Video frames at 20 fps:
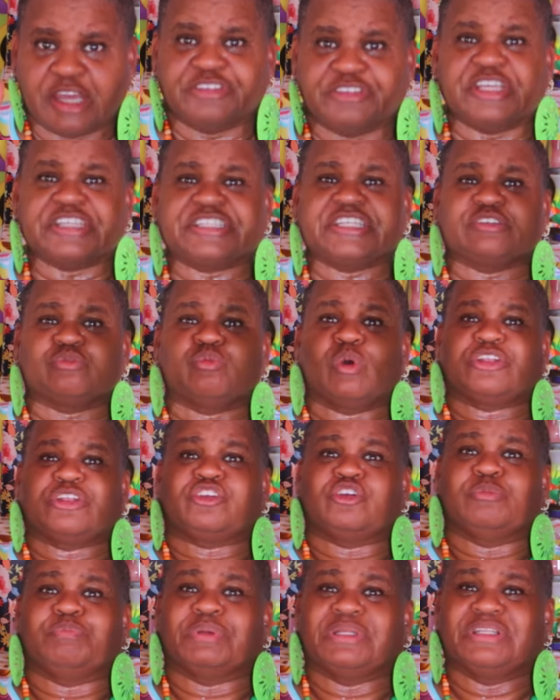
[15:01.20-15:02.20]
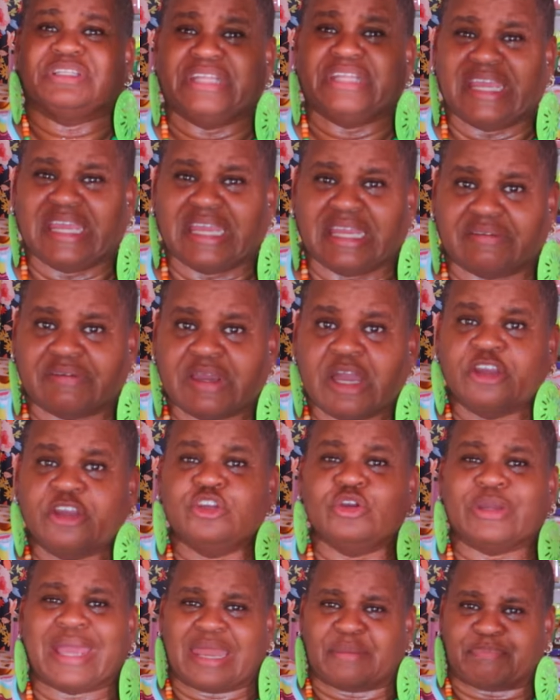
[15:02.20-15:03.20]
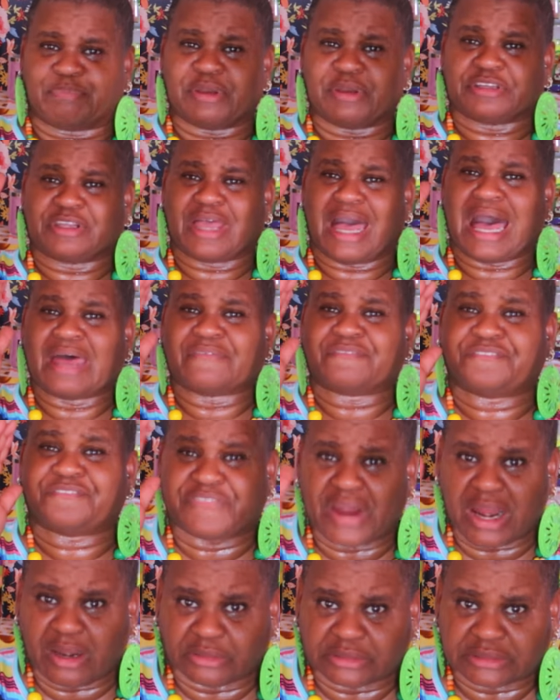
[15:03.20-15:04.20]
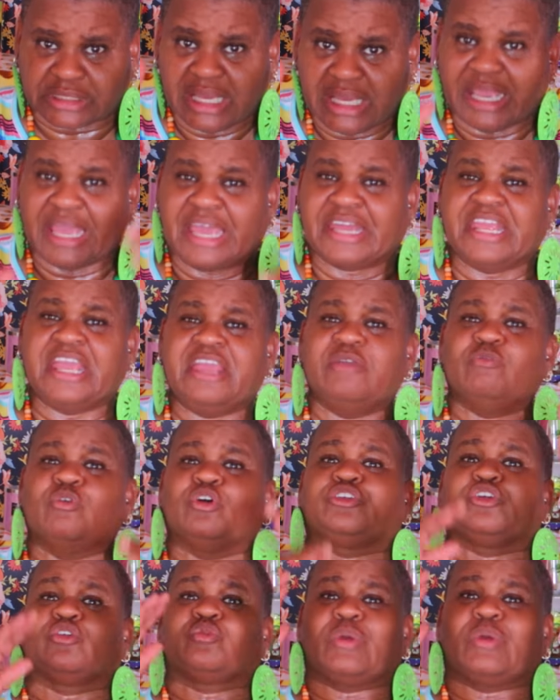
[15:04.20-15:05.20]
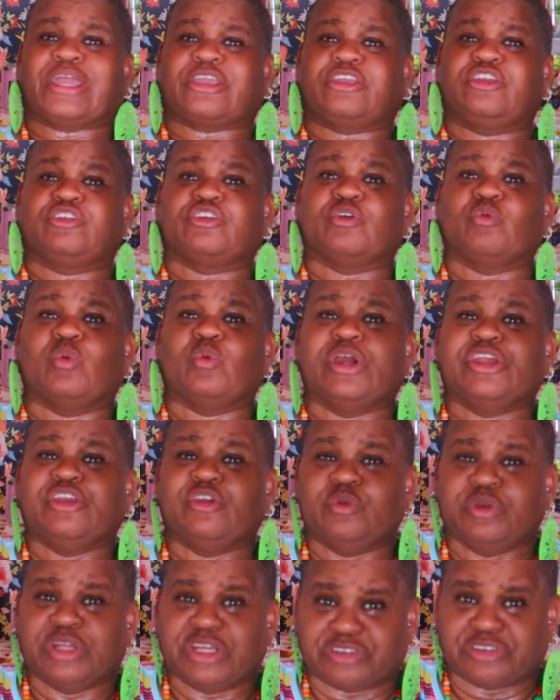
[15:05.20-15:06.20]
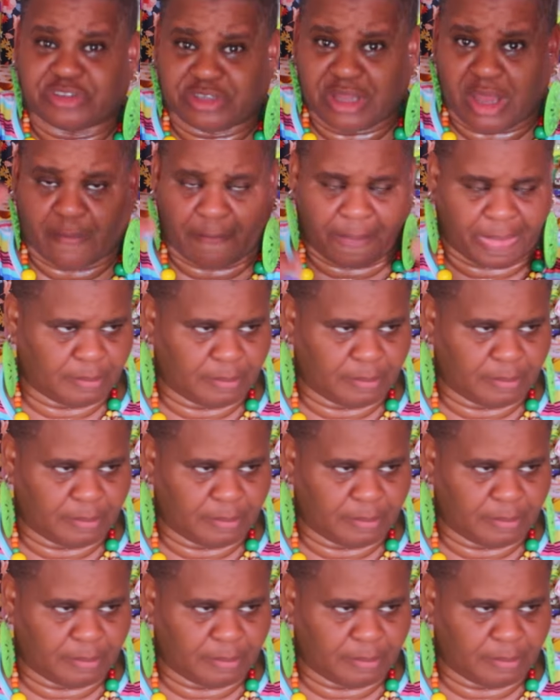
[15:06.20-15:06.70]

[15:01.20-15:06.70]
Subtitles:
This is what you believe. You got to put God first, and he will direct you to where you need to go.